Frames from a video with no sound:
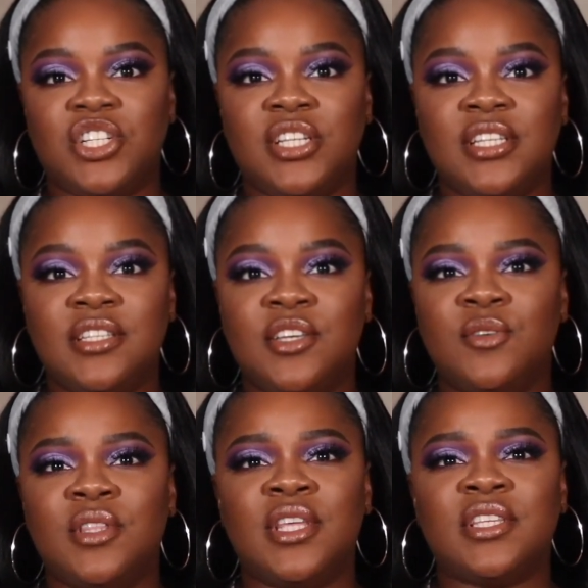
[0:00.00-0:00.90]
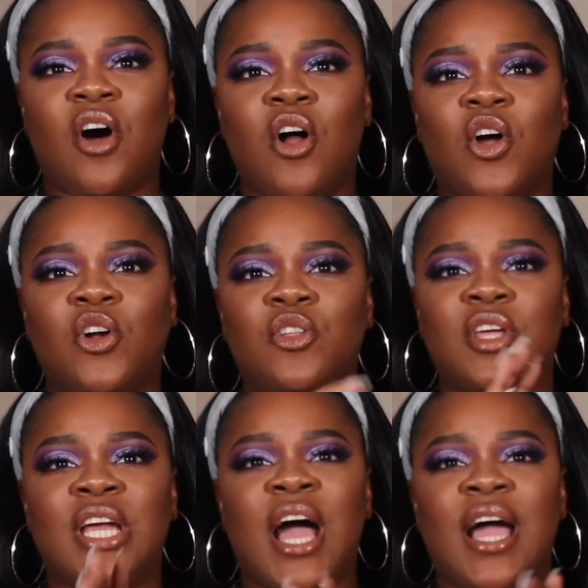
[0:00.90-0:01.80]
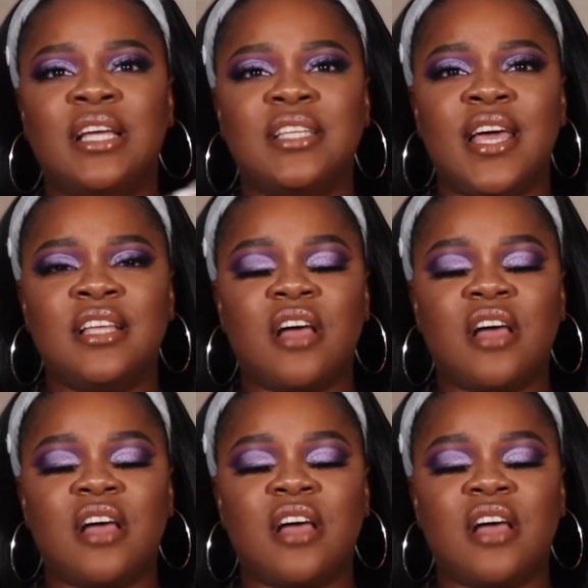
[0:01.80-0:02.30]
She's using this all under the guise as